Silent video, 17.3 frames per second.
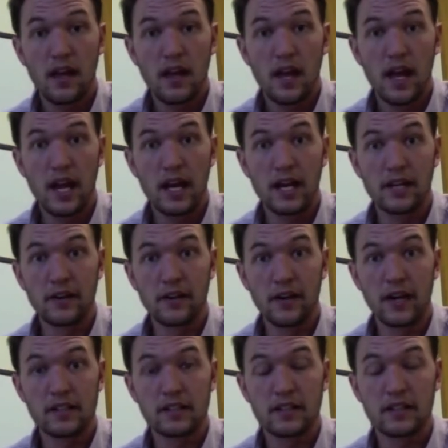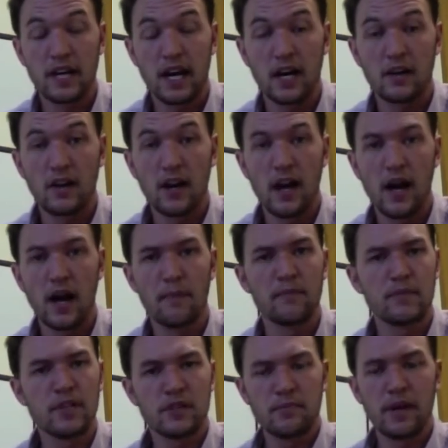Hey there guys, it's Kyle. I'm
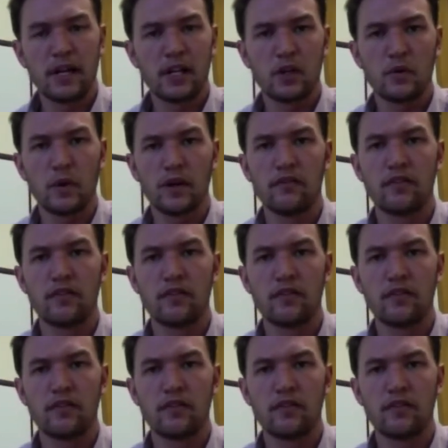just making a quick